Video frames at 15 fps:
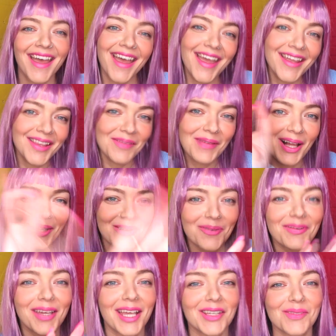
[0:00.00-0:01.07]
Hit the bell
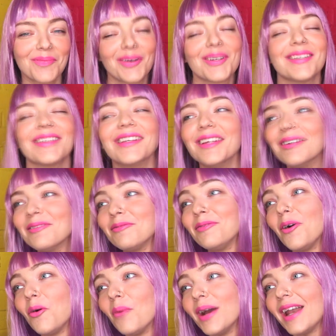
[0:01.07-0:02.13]
notification button
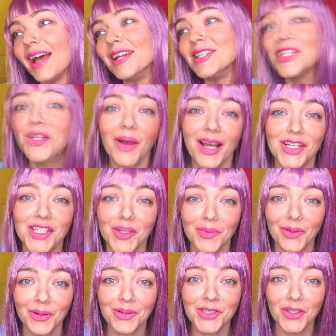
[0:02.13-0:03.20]
for when I do actually
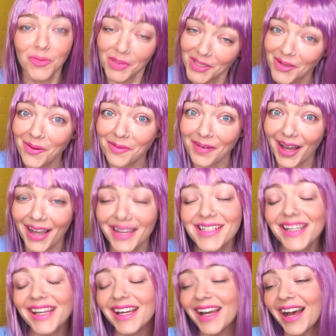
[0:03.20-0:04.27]
upload, you'll be notified.